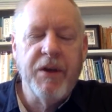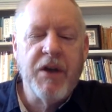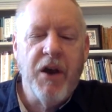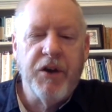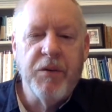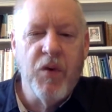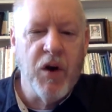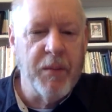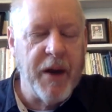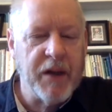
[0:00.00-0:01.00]
telling you
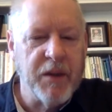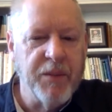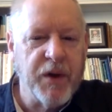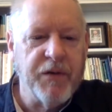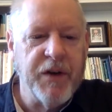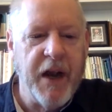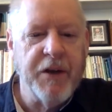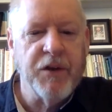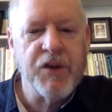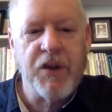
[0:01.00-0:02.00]
more about the Book of
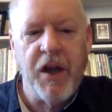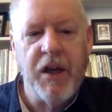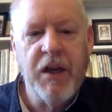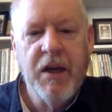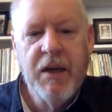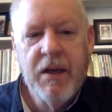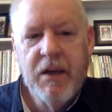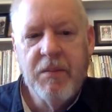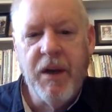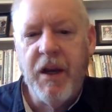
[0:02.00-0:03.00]
Daniel study
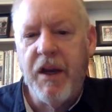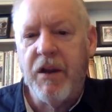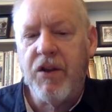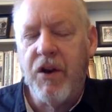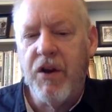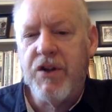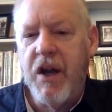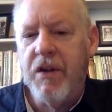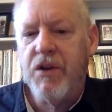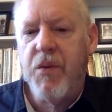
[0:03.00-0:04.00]
beginning
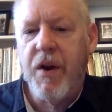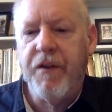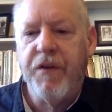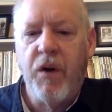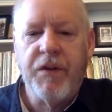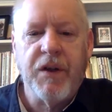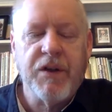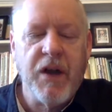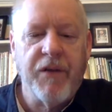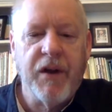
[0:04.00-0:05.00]
Thursday the 24th at
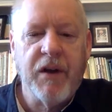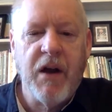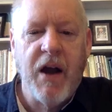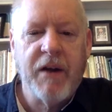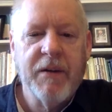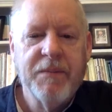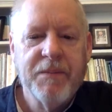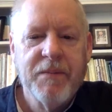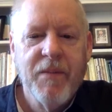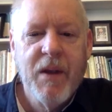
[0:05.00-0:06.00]
7 o'clock.
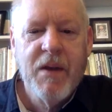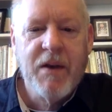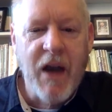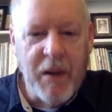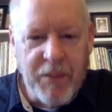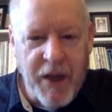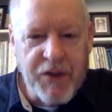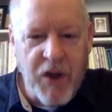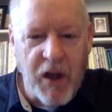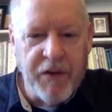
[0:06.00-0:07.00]
God bless
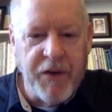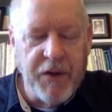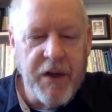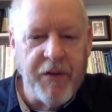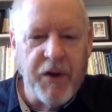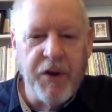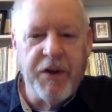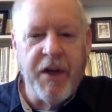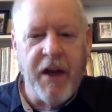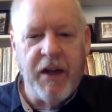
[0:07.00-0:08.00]
all of you and have a
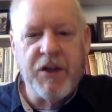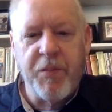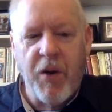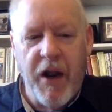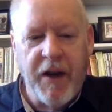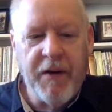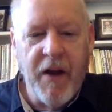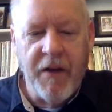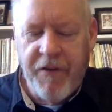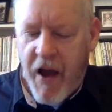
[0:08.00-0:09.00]
good day. Let's pray.
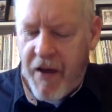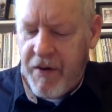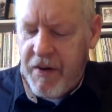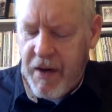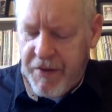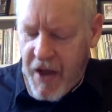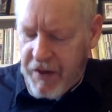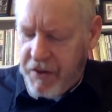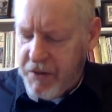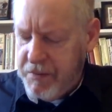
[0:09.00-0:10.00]
Father,
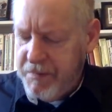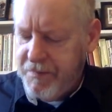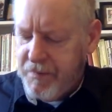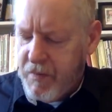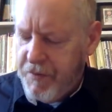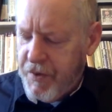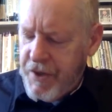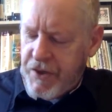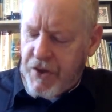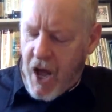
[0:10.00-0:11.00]
thank you for
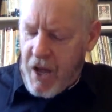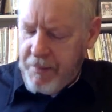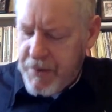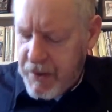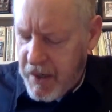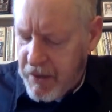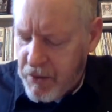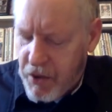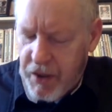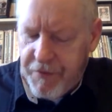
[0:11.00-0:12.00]
these psalms. And
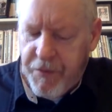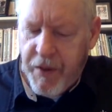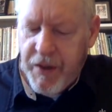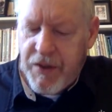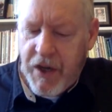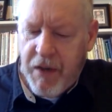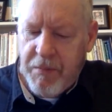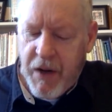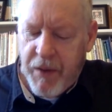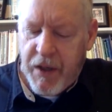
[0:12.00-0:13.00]
Lord, if we sin,
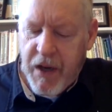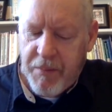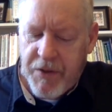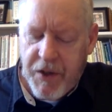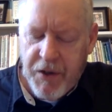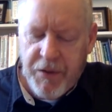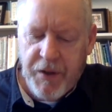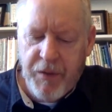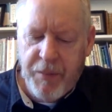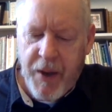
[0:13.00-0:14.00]
may we come to you
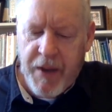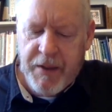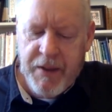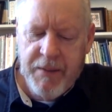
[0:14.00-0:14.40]
and repent.